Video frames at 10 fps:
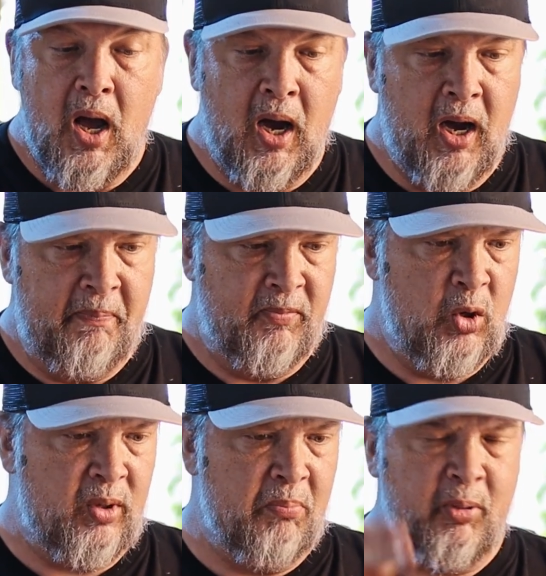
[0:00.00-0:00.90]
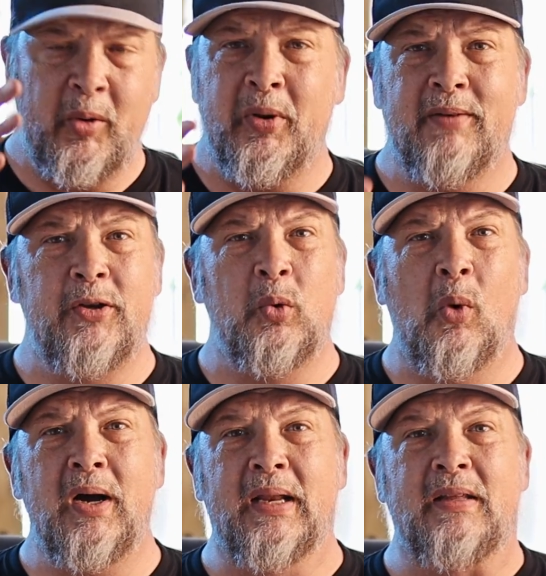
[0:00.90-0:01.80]
Um, you can print whatever you
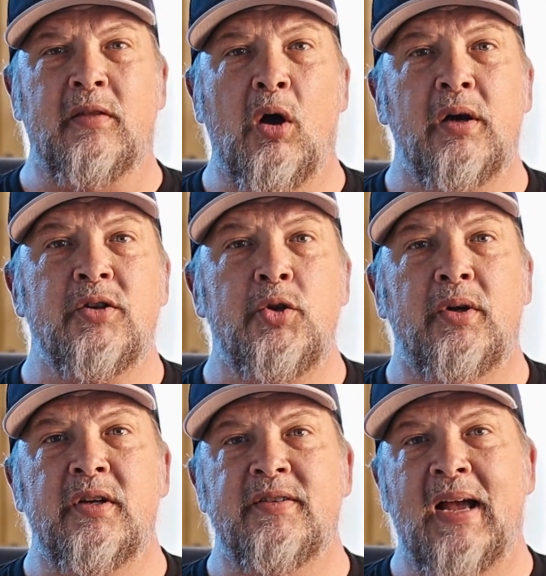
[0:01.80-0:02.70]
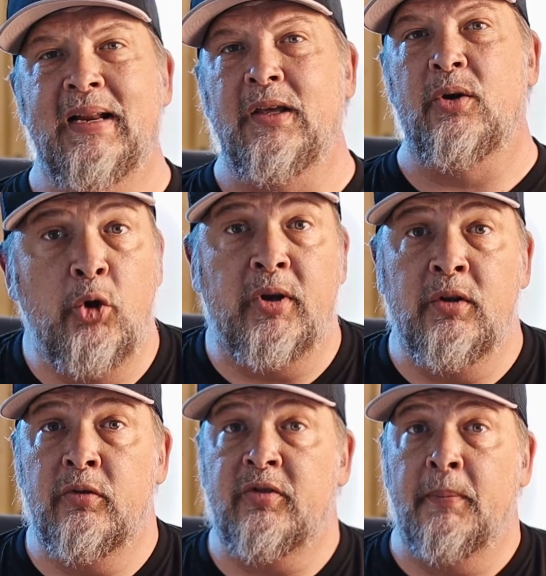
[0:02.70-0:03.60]
want as long as you can design it. You can
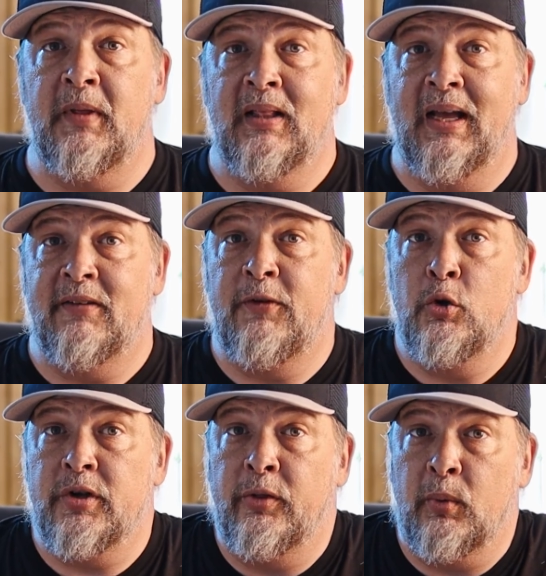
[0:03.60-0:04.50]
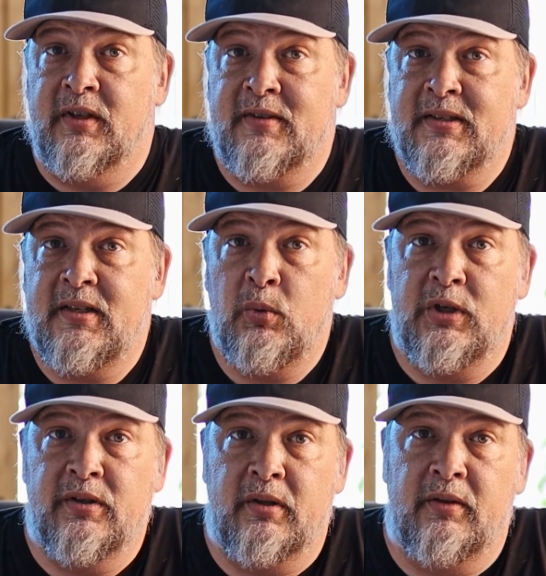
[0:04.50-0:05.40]
use something like Fusion three sixty,
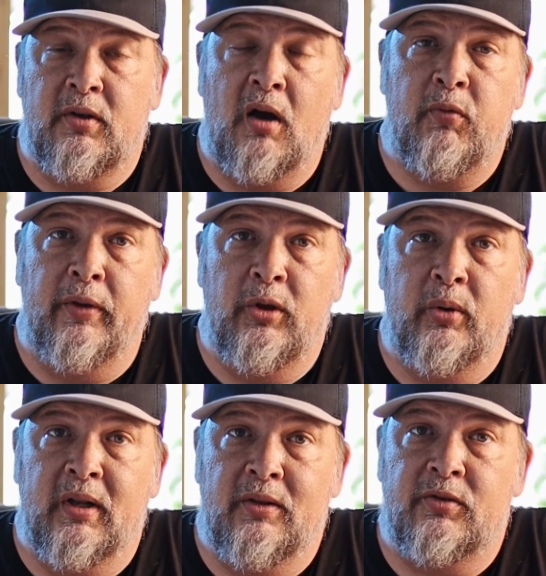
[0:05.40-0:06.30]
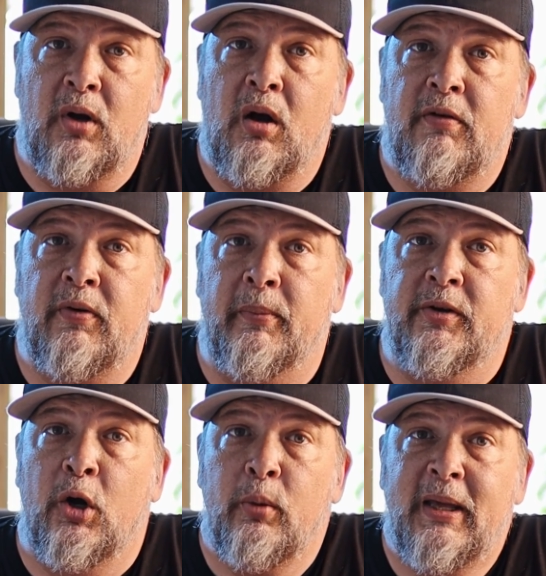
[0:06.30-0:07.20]
which is a software that you can install from
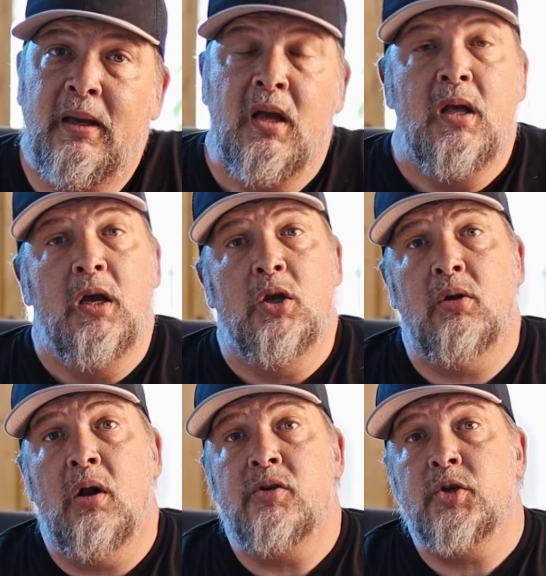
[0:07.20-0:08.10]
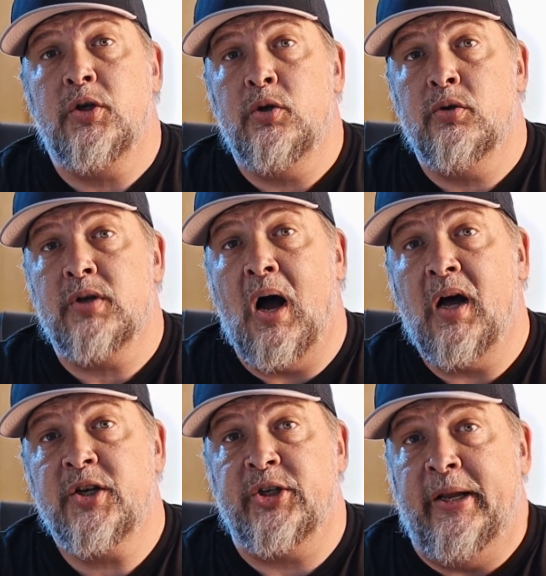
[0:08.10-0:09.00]
Adobe. You can also use
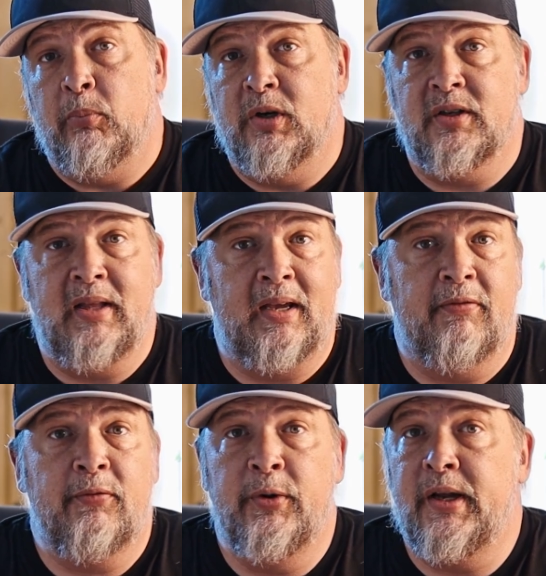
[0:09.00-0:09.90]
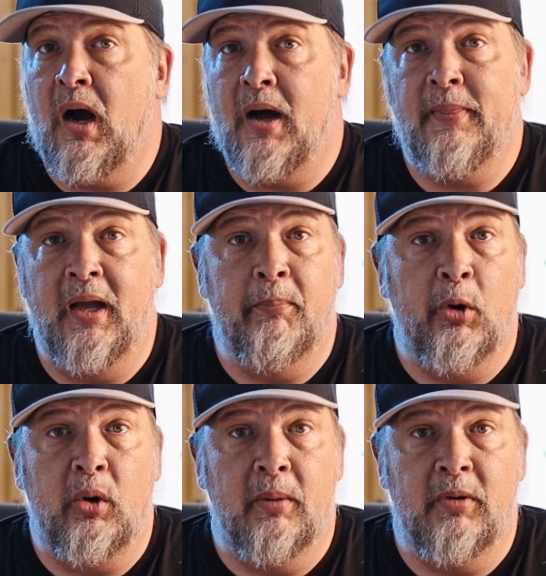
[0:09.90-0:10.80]
Onshape, which is like a free online
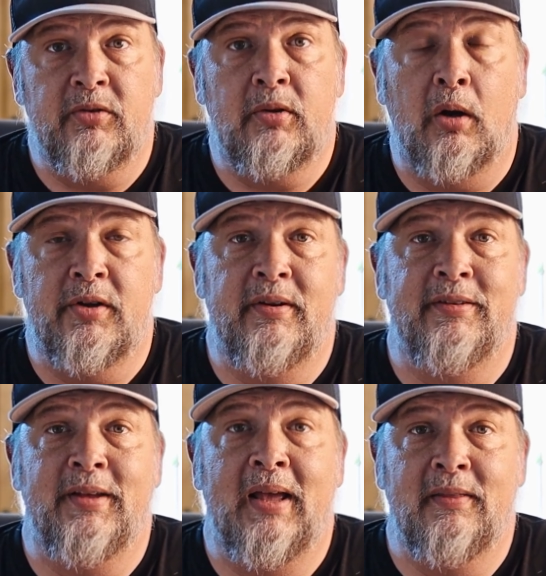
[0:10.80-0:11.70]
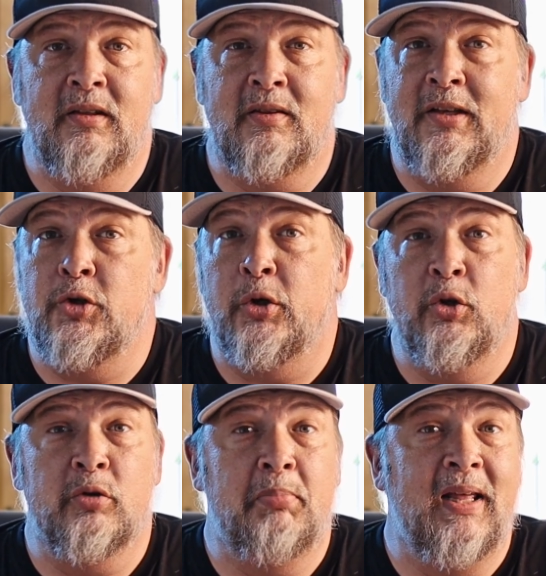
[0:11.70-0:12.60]
program to start to design these things. You can
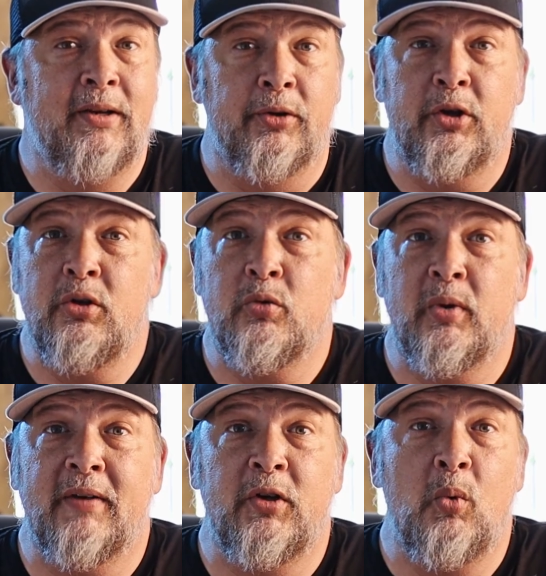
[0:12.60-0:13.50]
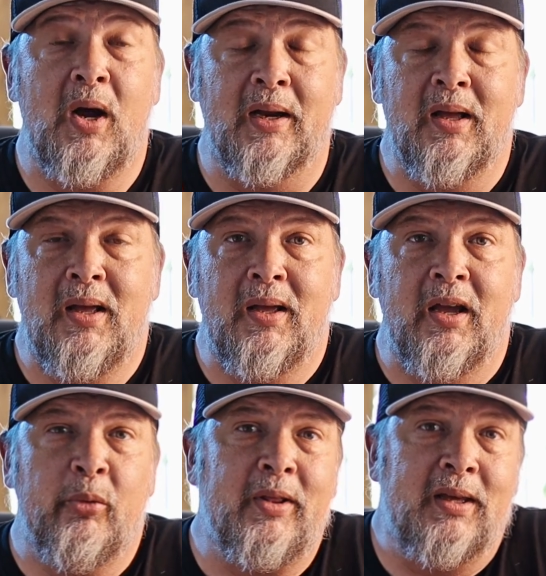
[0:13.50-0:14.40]
use Blender. You can use whatever you want.
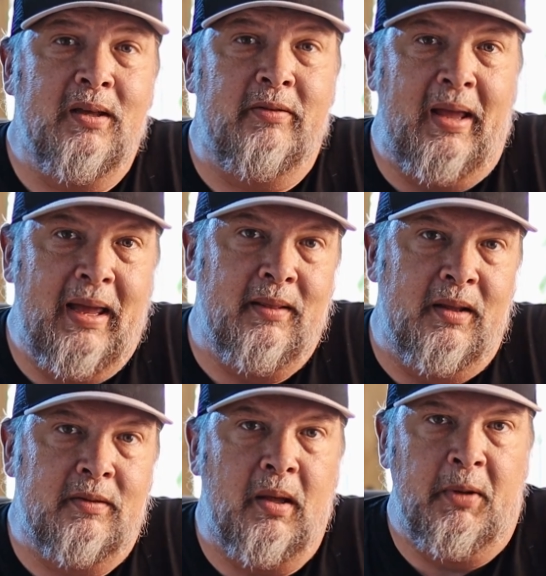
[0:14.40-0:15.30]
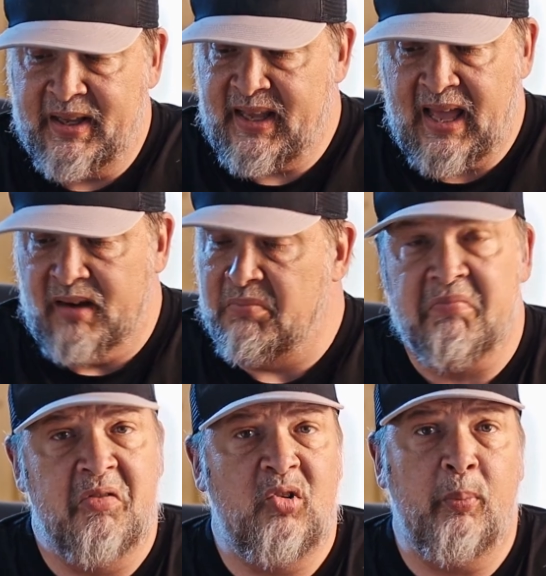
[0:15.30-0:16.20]
It really is endless. But again,
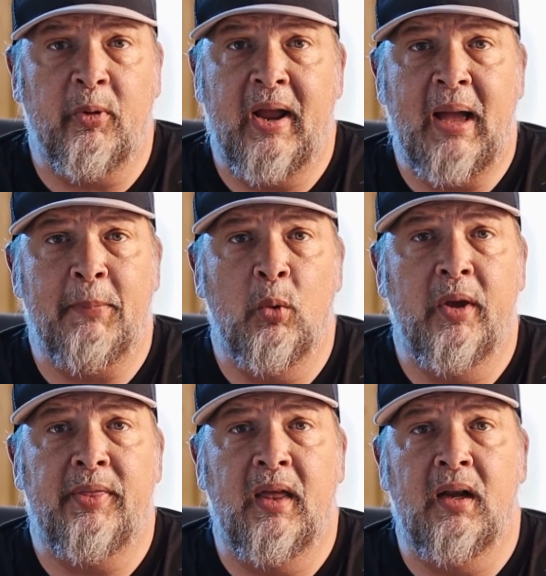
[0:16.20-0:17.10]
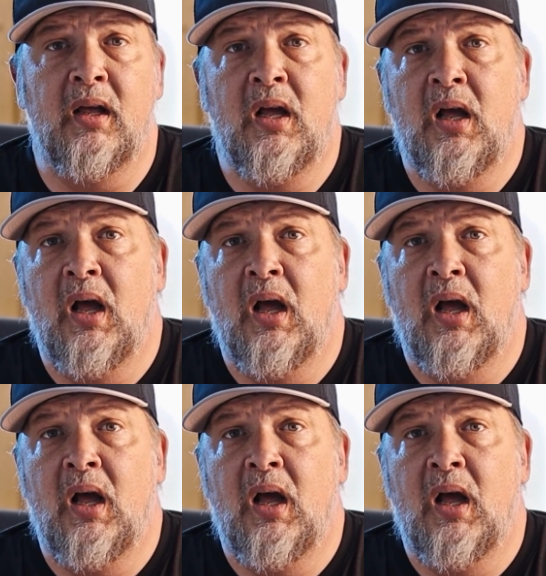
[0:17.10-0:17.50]
super happy with it.